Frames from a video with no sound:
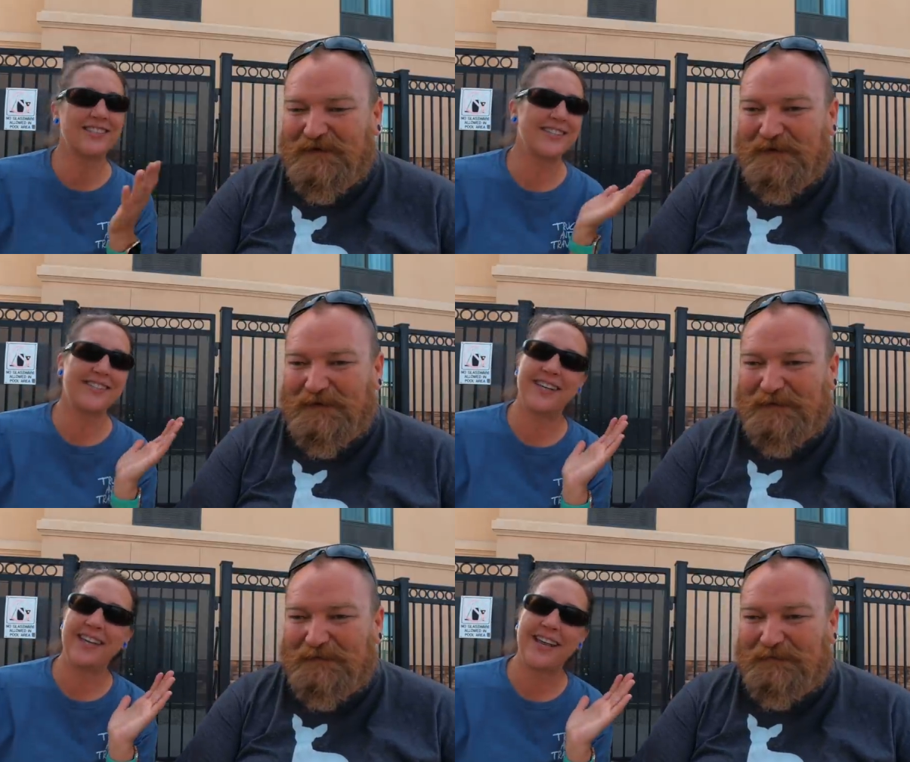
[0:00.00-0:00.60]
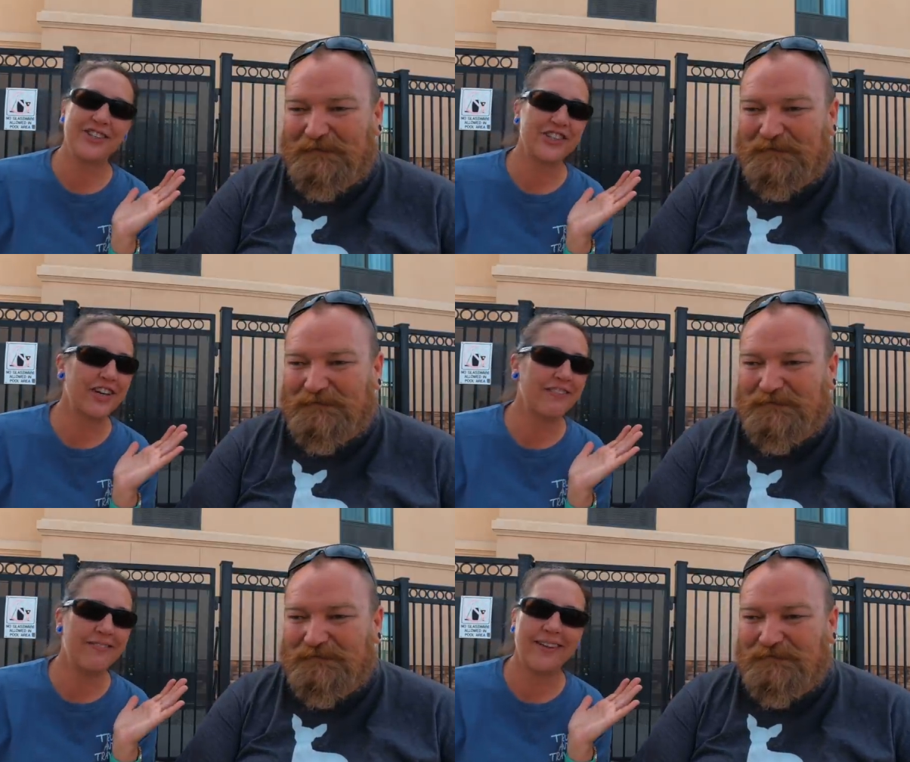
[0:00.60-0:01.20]
Speaker 1: it's the nature
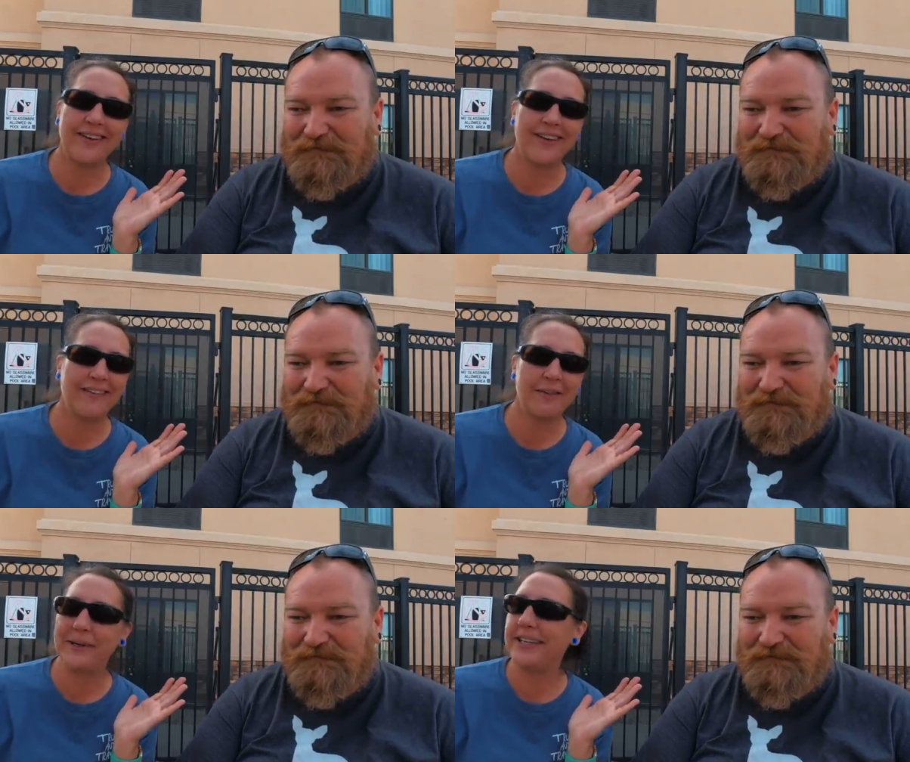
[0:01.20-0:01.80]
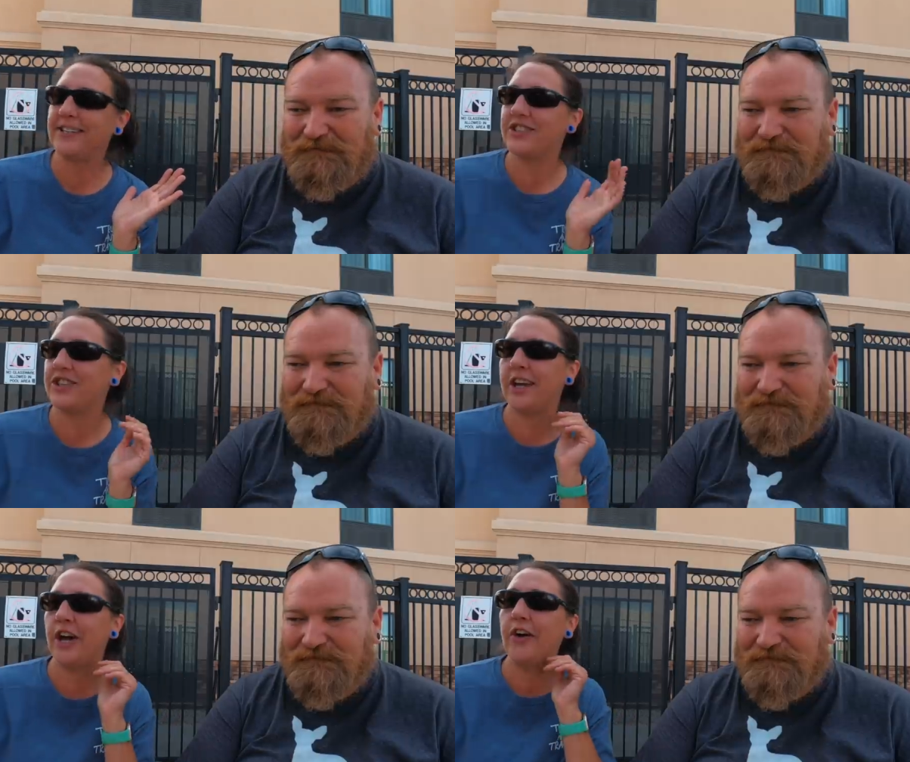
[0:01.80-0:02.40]
of the of the beast, you
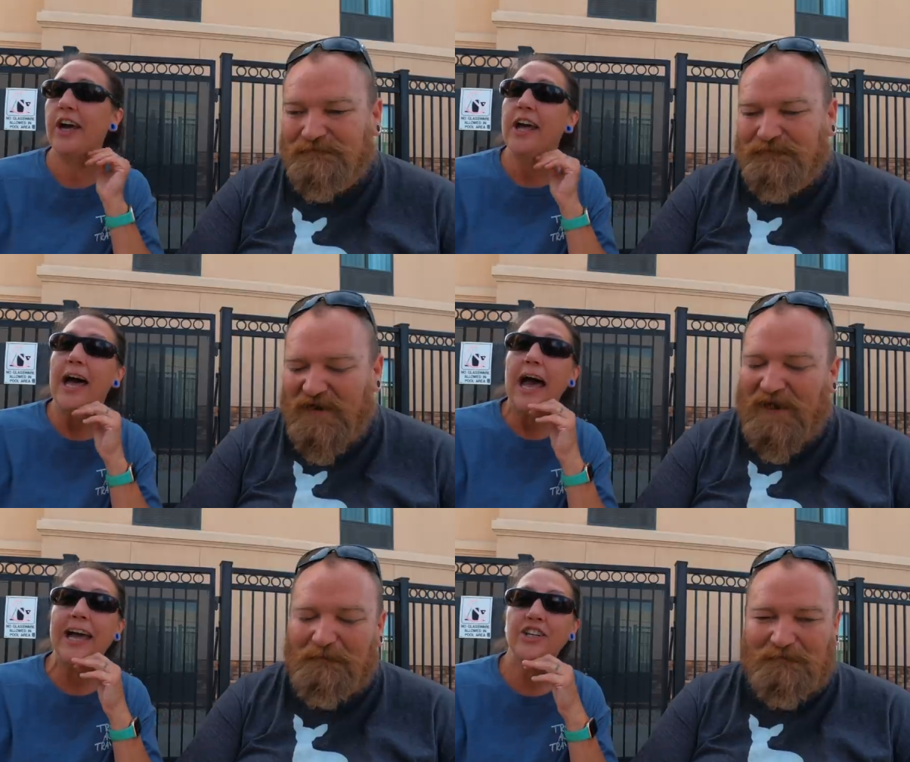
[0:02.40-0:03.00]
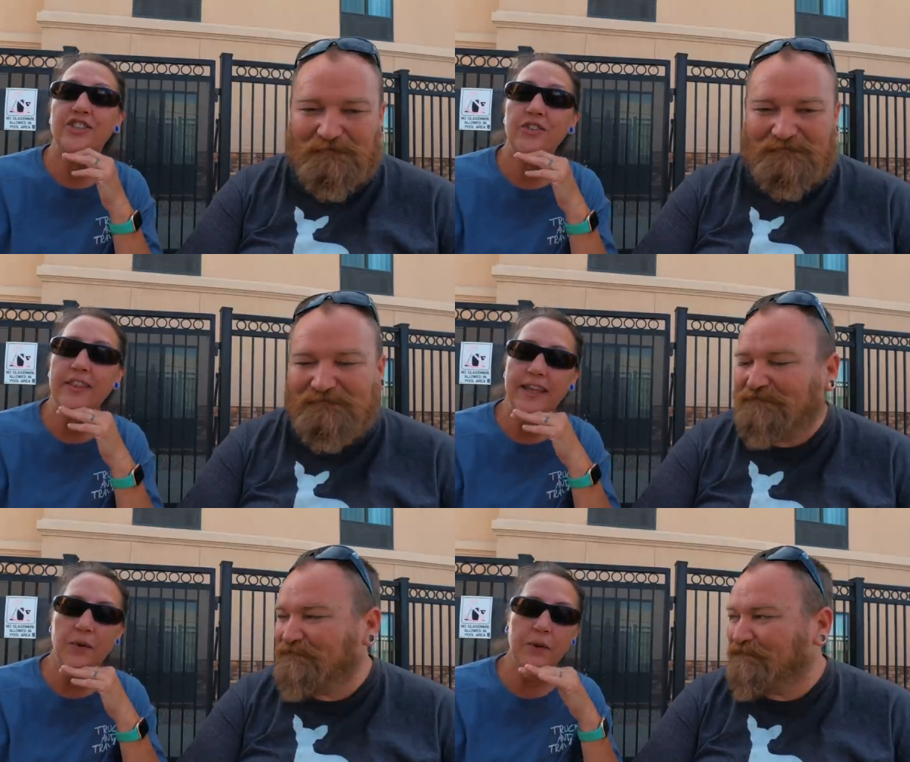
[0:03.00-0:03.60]
know. I do
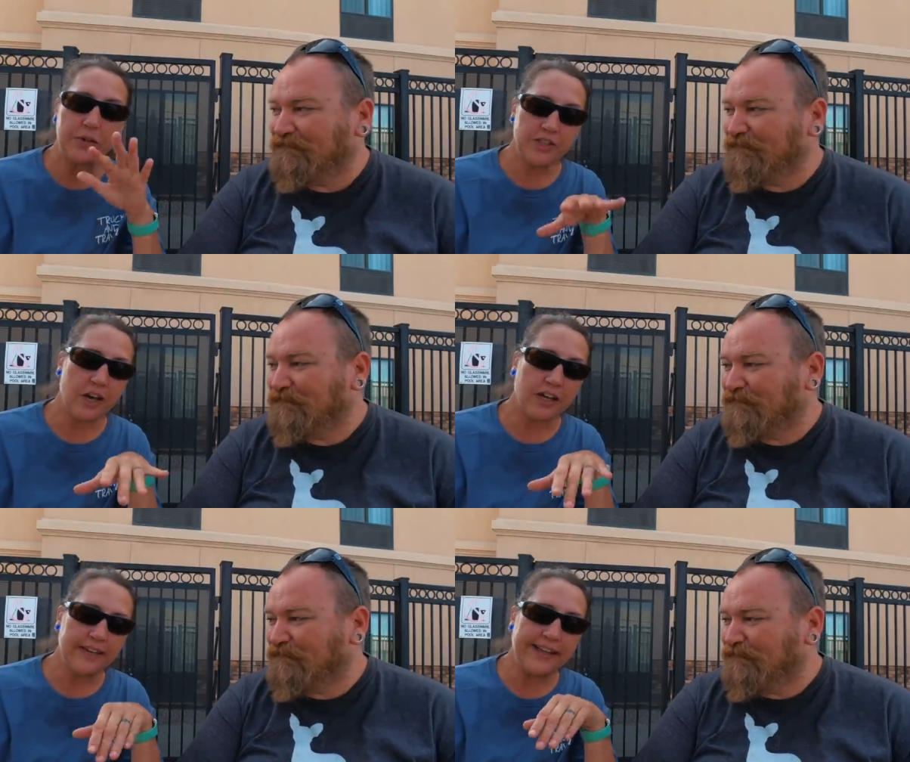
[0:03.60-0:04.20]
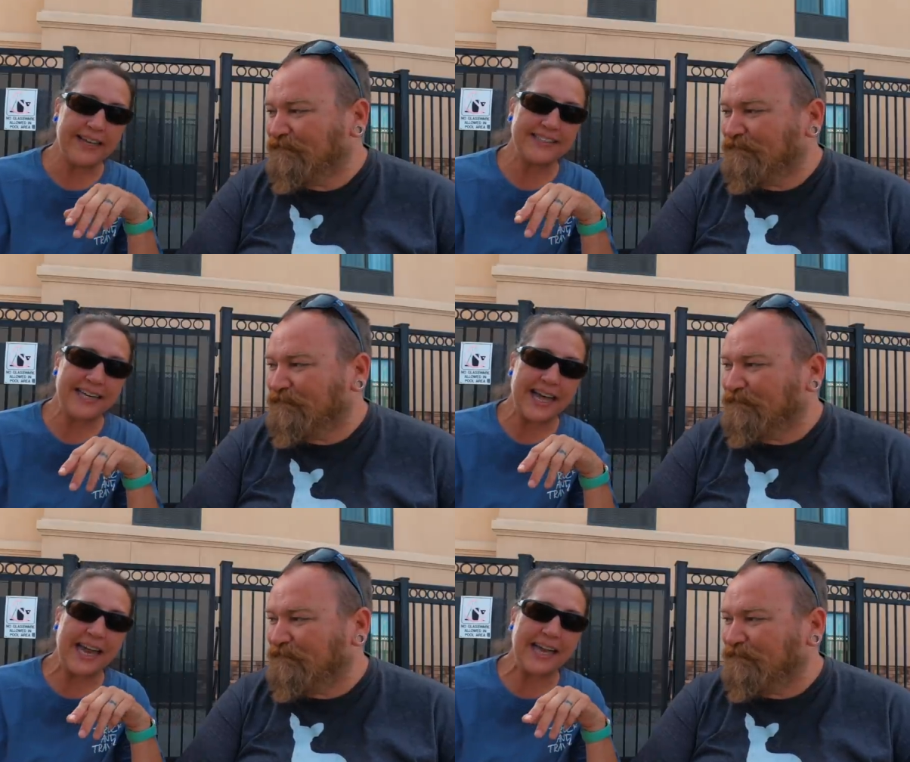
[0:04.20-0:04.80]
think we were talking last
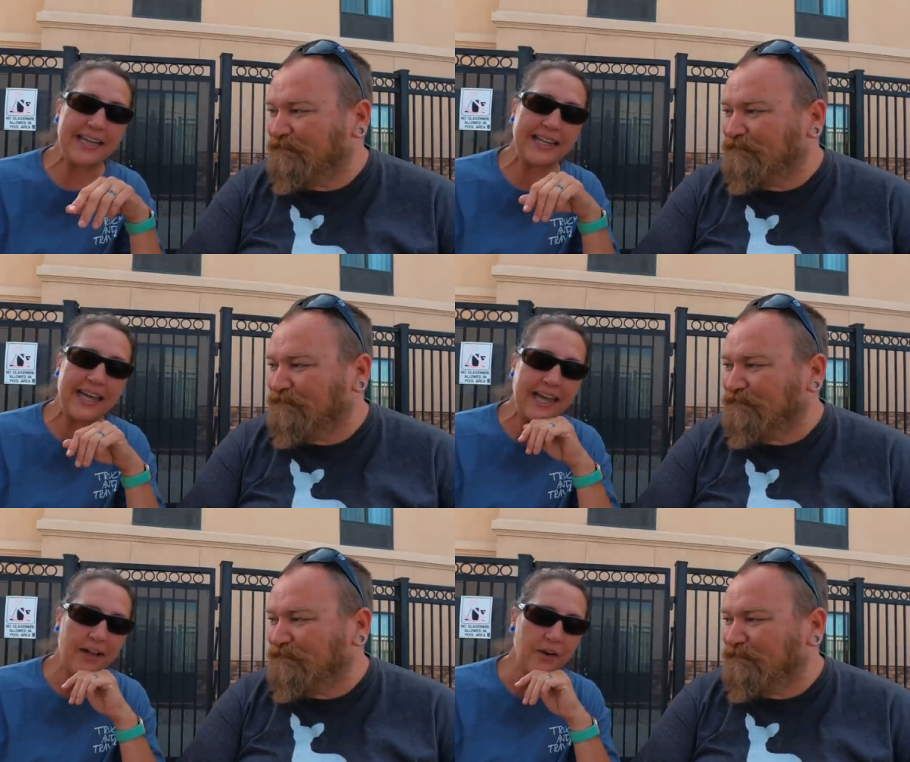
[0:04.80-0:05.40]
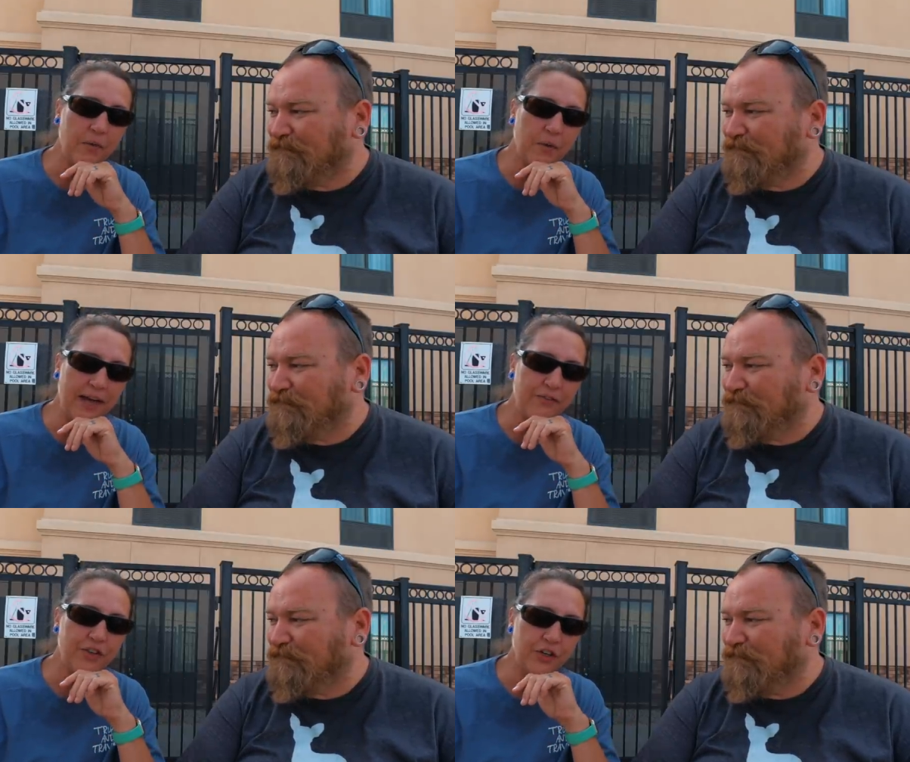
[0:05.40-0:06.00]
night that
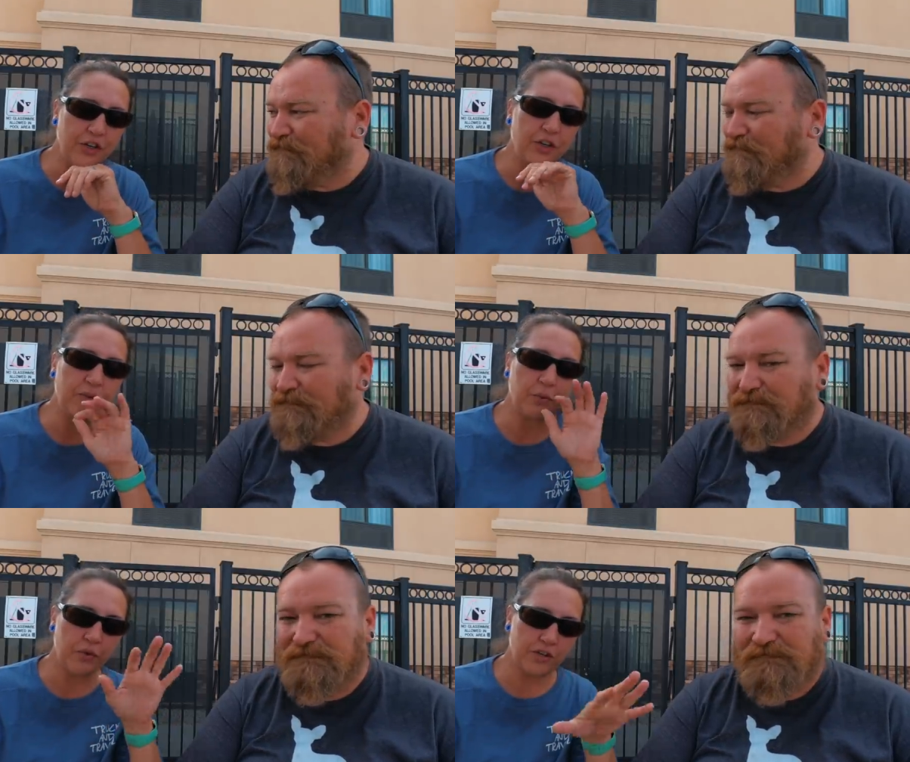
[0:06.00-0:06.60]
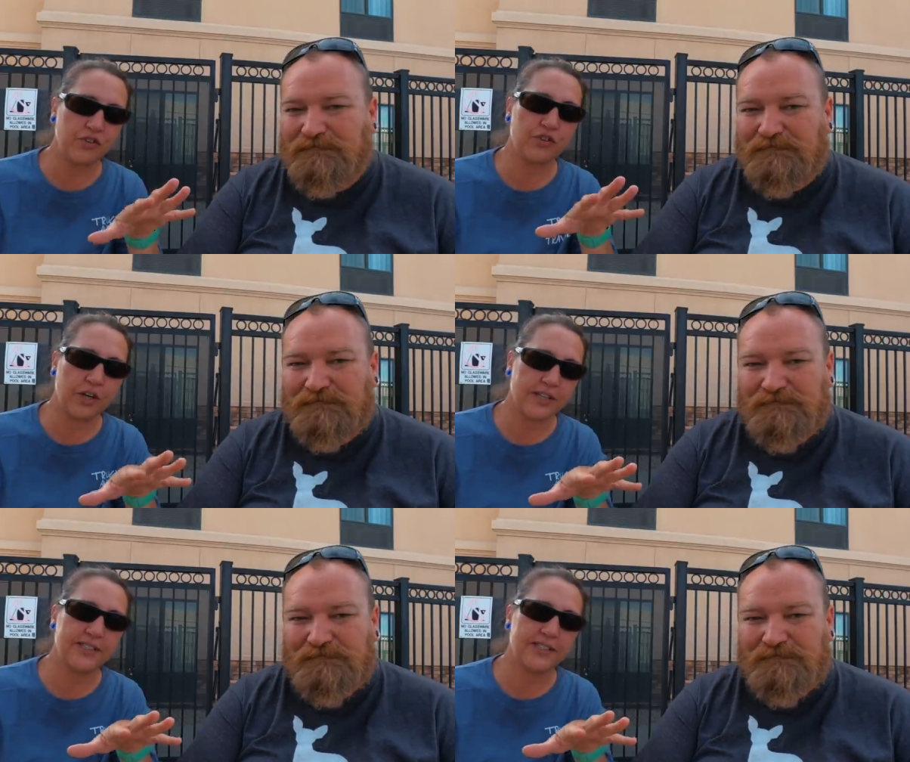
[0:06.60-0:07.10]
after the truck's